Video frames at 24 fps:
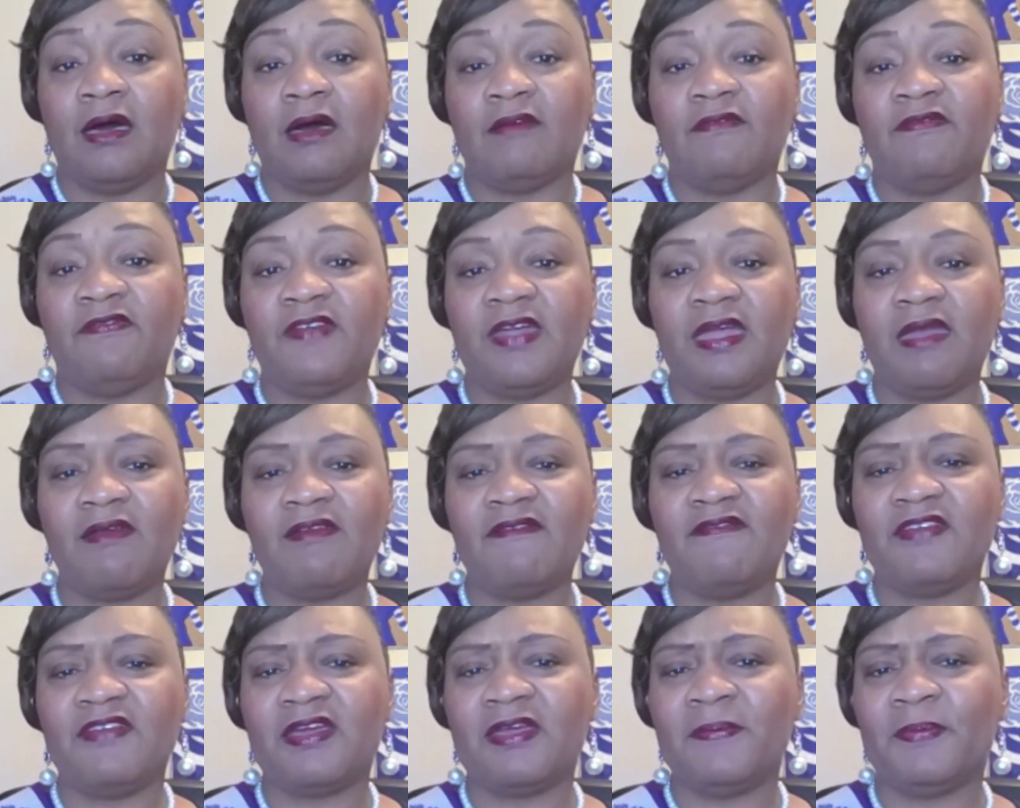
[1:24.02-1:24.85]
very,
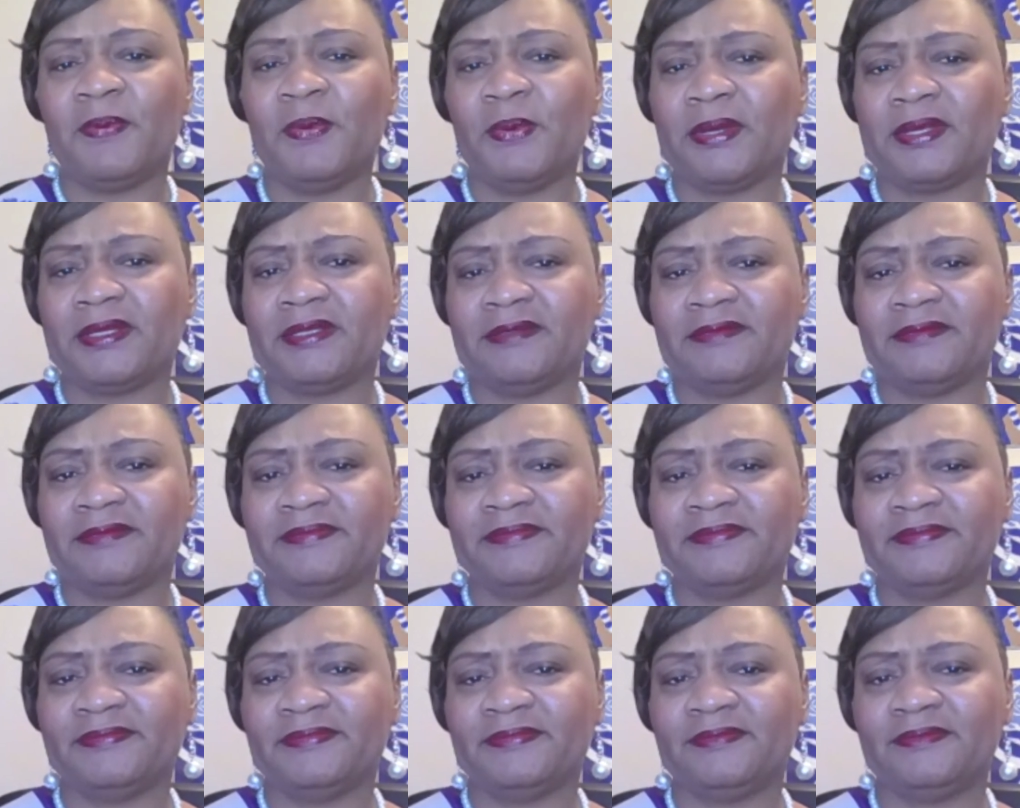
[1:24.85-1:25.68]
very important
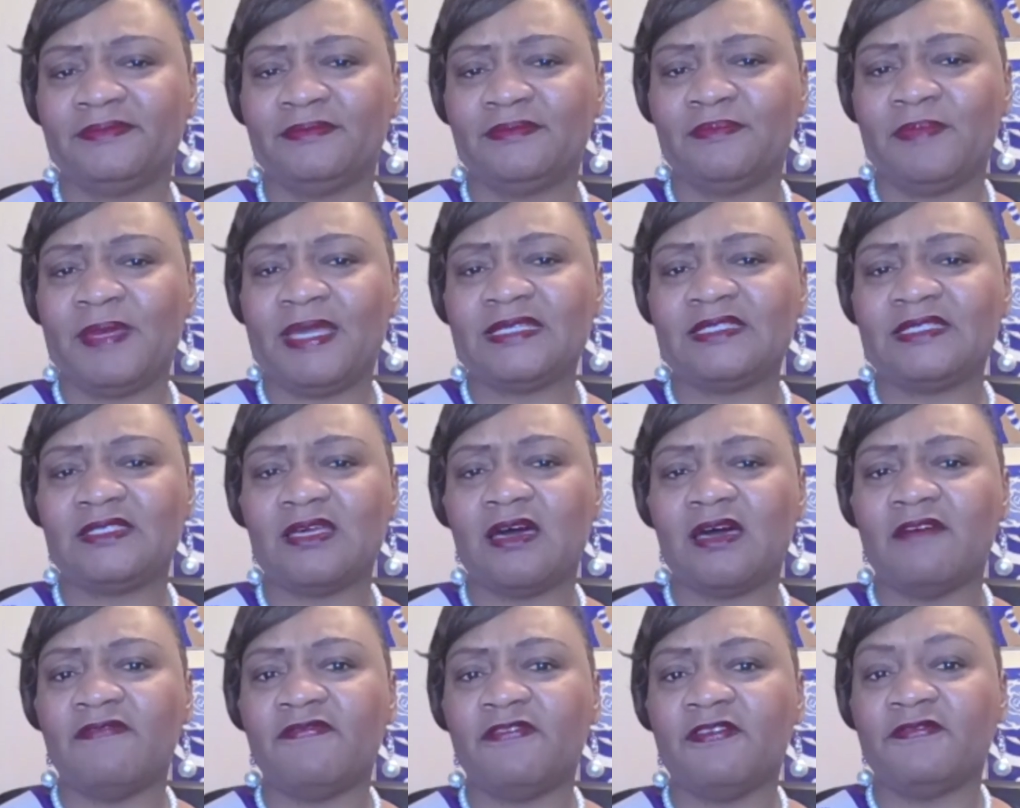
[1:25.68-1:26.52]
based
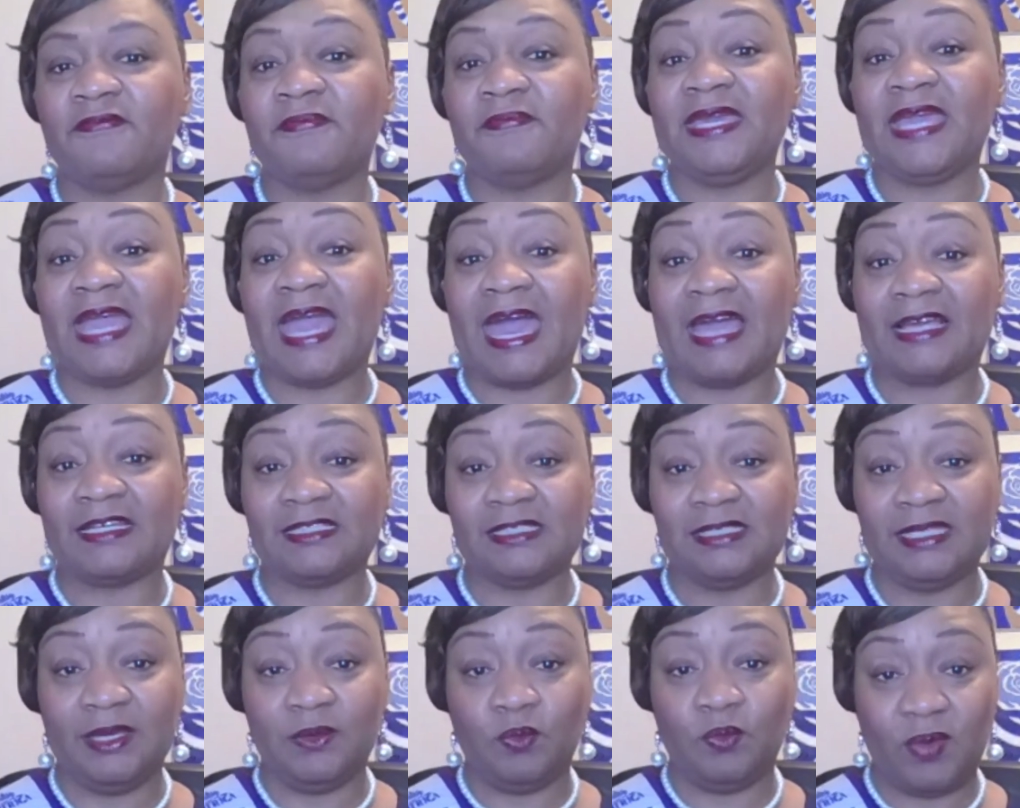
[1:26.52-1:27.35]
off of me
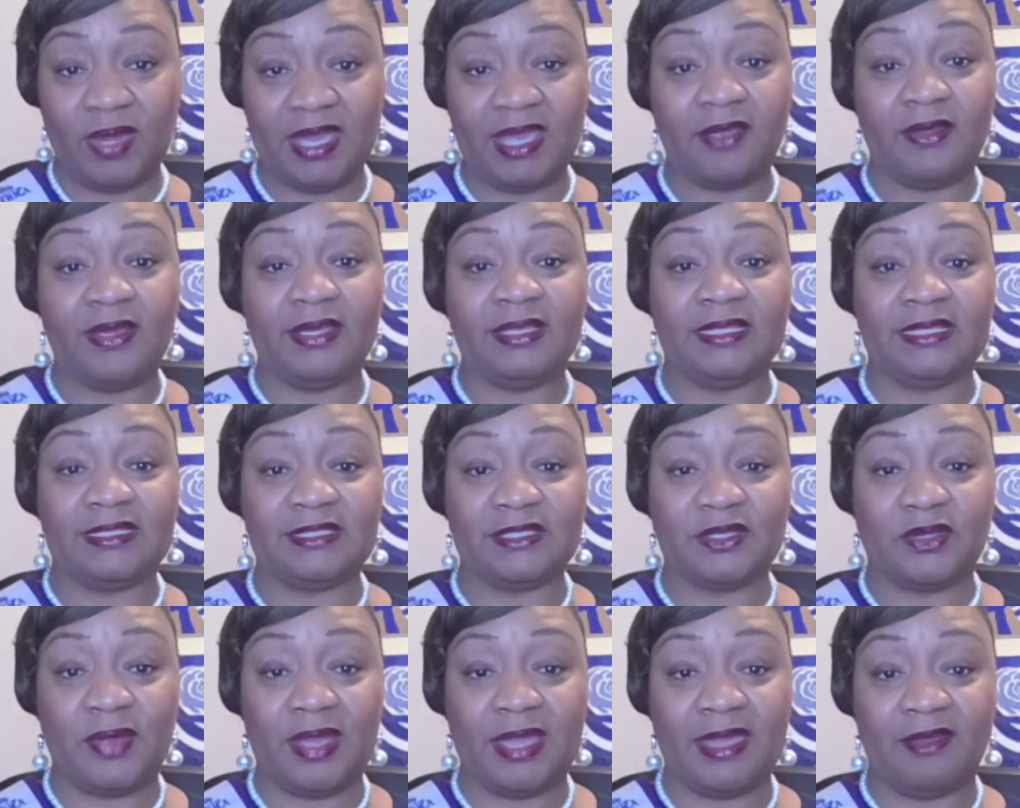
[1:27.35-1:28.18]
actually wearing this
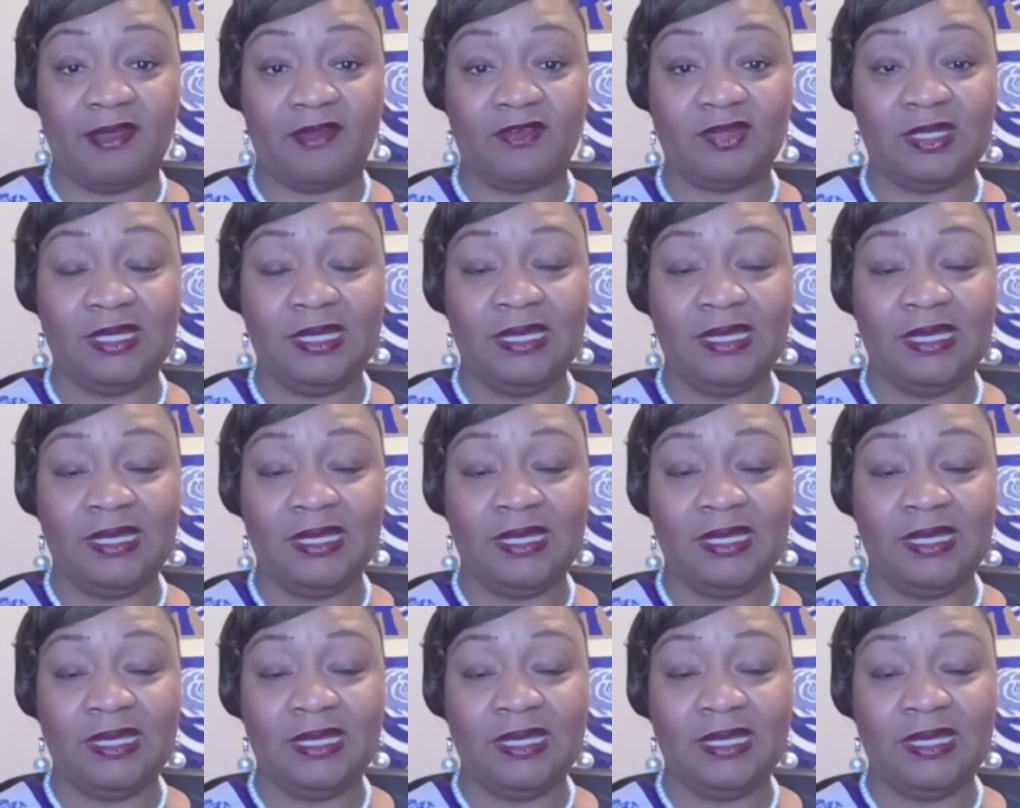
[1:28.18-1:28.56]
crown